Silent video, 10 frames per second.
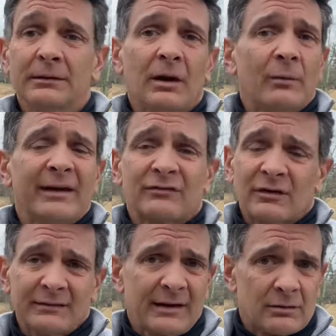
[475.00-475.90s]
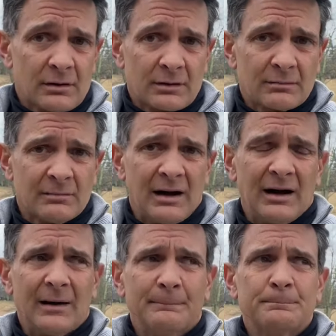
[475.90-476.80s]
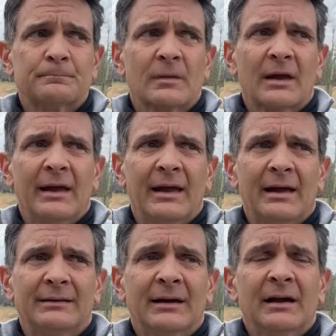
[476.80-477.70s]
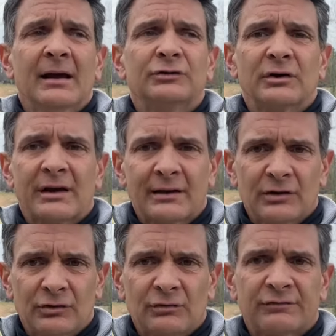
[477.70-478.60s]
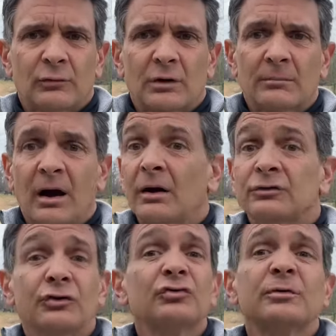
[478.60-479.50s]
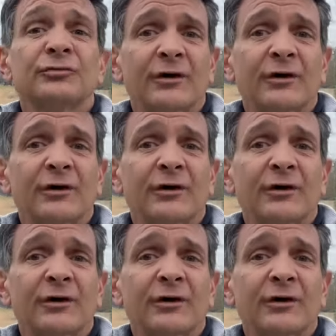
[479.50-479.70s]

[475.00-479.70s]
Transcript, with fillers: you know, it's not that hard. Um, and you can get it uniform. Do some